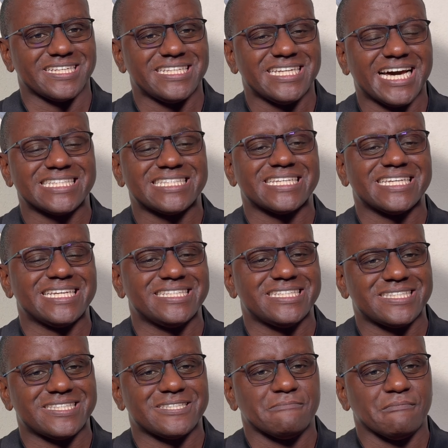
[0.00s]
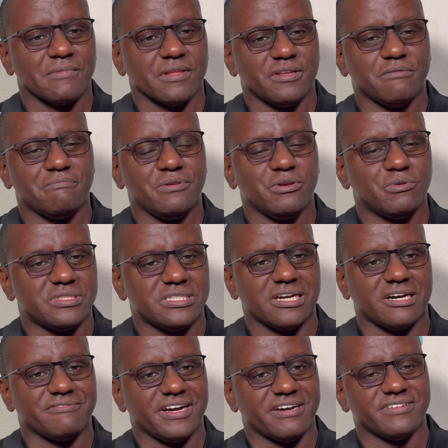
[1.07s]
That is the beauty
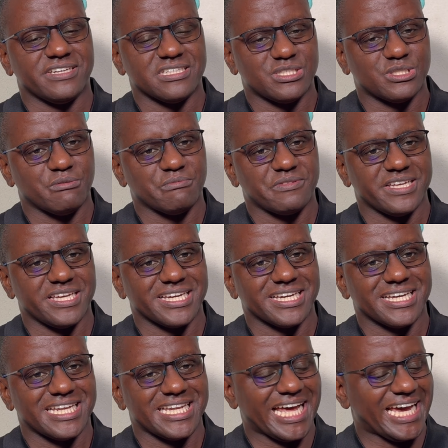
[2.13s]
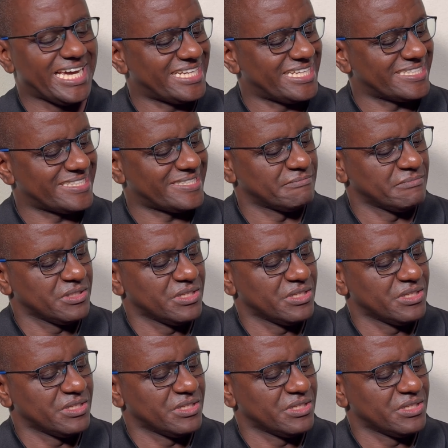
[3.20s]
of having something like this.